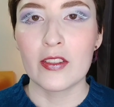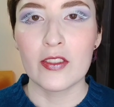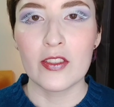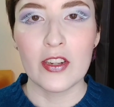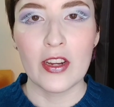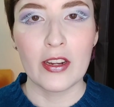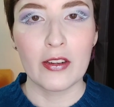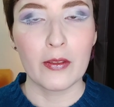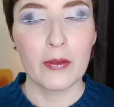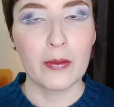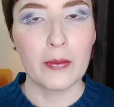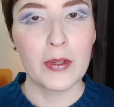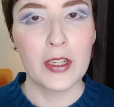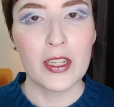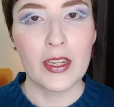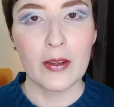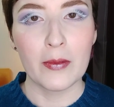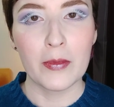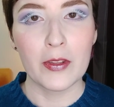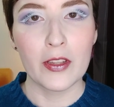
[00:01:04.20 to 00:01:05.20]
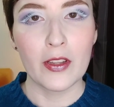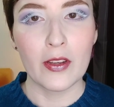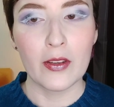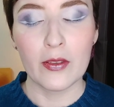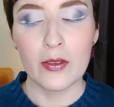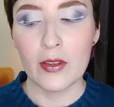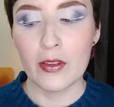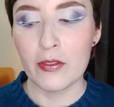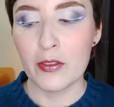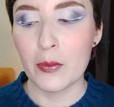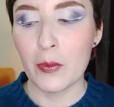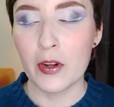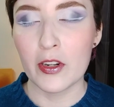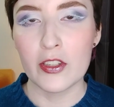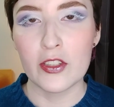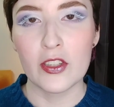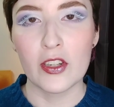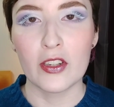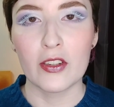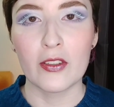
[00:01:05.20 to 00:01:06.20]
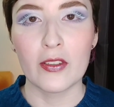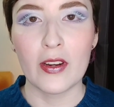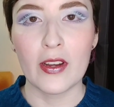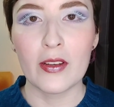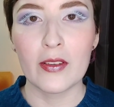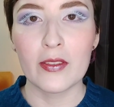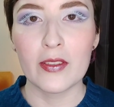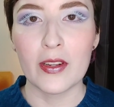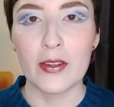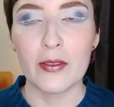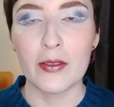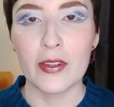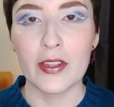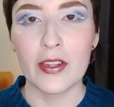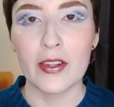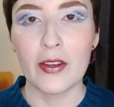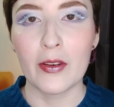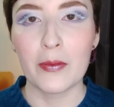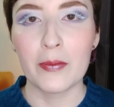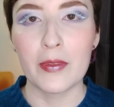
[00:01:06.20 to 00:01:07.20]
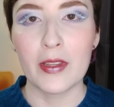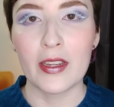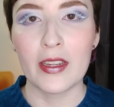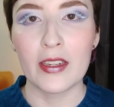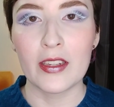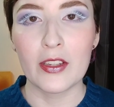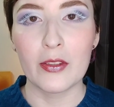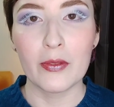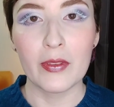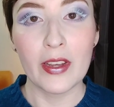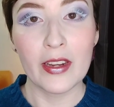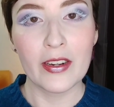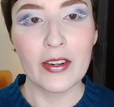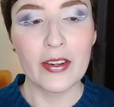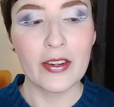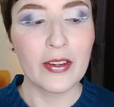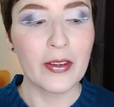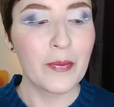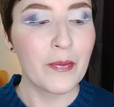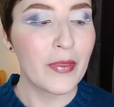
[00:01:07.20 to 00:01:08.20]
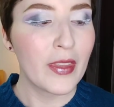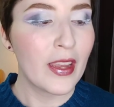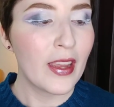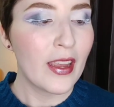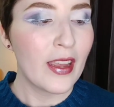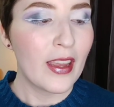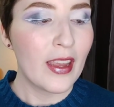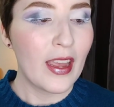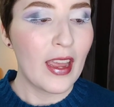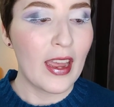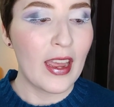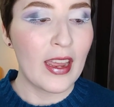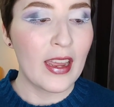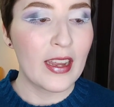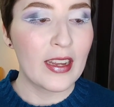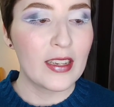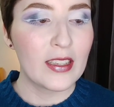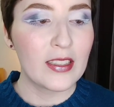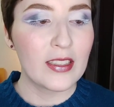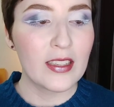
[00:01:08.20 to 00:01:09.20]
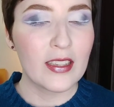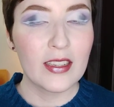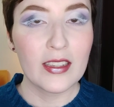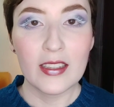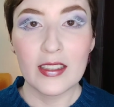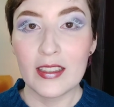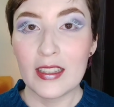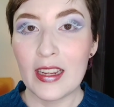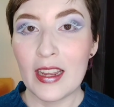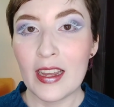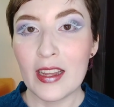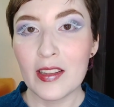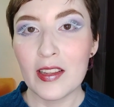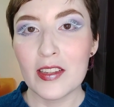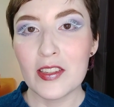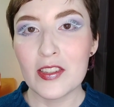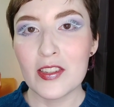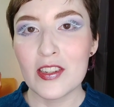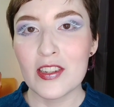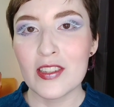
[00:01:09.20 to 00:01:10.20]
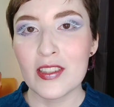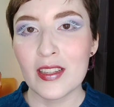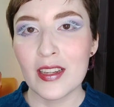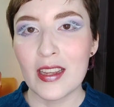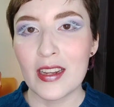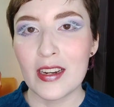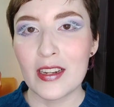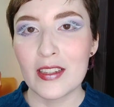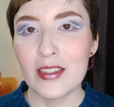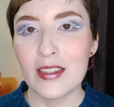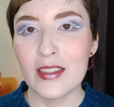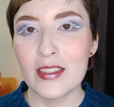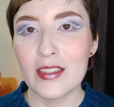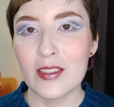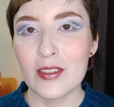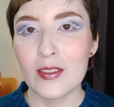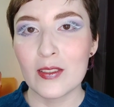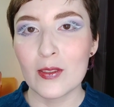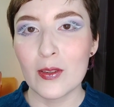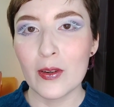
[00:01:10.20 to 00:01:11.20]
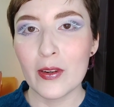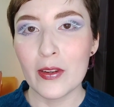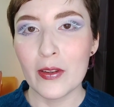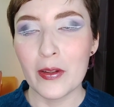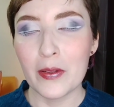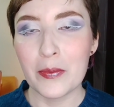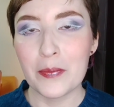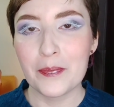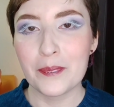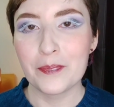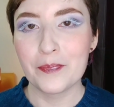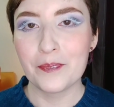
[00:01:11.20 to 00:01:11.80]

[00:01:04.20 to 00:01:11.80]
her channel will be down below if you want to check her out. I really hope that you like her. And yeah, let's just get into this tutorial.